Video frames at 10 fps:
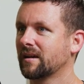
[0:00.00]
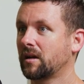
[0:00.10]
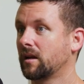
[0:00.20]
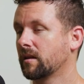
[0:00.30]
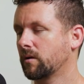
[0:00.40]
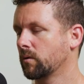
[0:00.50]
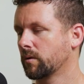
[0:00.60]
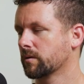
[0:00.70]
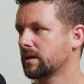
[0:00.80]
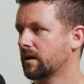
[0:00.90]
Kind of like what
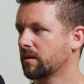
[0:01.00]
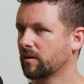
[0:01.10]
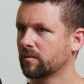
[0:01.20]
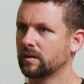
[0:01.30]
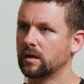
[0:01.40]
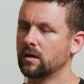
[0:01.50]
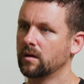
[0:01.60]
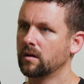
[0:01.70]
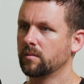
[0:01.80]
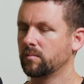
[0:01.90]
we were talking about,
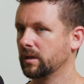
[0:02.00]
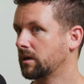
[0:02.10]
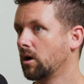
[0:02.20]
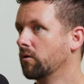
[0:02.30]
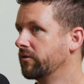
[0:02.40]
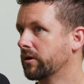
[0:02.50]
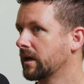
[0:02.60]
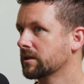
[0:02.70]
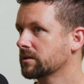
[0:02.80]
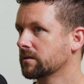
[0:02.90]
being
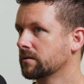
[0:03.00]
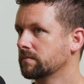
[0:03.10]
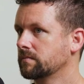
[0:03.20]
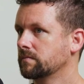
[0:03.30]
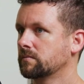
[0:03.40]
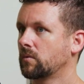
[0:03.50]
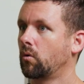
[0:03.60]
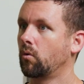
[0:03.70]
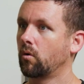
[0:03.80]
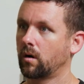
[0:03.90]
co-vocational
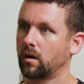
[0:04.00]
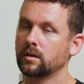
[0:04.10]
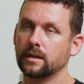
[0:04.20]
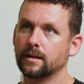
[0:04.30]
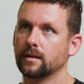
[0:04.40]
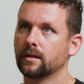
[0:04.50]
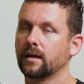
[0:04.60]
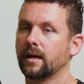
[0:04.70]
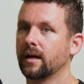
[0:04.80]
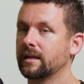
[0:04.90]
or
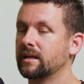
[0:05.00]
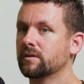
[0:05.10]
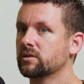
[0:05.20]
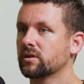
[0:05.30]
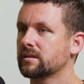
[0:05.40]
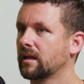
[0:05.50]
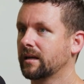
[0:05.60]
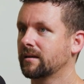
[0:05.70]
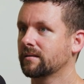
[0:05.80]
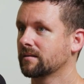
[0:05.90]
even just
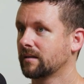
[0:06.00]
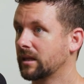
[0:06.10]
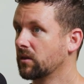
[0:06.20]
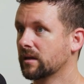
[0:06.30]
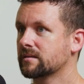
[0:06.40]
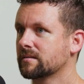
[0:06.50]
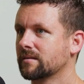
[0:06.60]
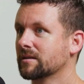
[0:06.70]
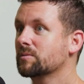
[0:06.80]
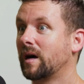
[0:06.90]
like this
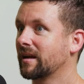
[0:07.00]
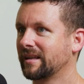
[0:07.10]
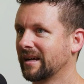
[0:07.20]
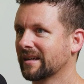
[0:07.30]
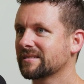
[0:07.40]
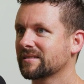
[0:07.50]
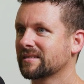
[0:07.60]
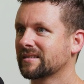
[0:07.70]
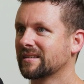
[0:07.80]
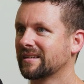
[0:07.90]
podcast.
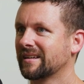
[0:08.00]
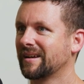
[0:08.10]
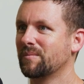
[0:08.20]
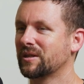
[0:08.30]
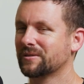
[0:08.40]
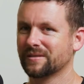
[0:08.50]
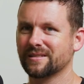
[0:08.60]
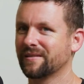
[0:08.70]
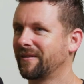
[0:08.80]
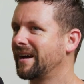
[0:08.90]
I mentioned
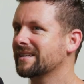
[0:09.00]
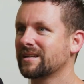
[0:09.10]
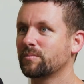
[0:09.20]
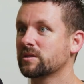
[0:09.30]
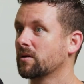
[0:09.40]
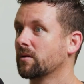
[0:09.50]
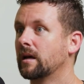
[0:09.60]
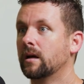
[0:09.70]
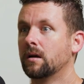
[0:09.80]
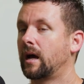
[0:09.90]
this in the last episode.
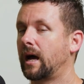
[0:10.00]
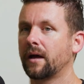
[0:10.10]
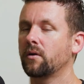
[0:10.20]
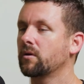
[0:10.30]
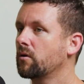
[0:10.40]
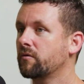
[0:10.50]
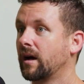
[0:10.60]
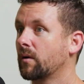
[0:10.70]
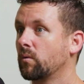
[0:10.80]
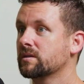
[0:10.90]
I don't know if
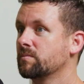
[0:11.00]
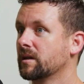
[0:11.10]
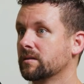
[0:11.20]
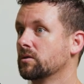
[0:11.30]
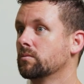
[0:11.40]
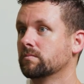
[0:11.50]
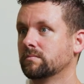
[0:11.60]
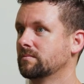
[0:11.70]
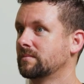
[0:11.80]
God wants me to do